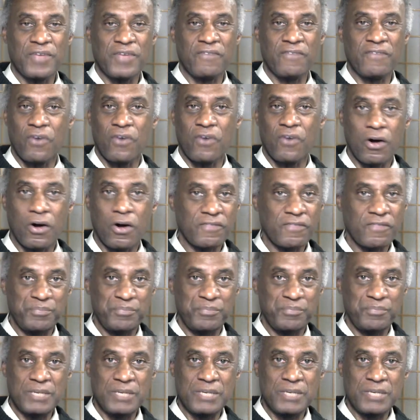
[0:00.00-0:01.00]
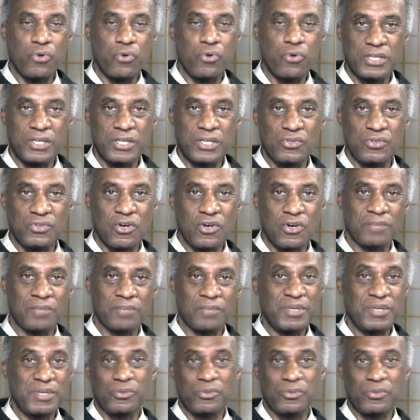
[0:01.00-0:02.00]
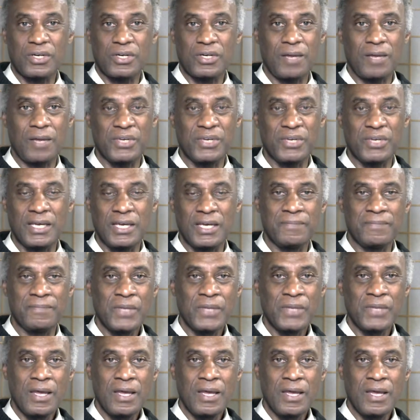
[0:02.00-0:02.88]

the people who are in New York and people who are coming in,